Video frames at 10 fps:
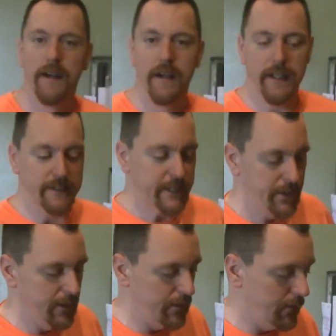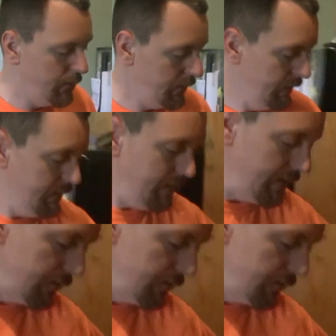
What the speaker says: Alright, so the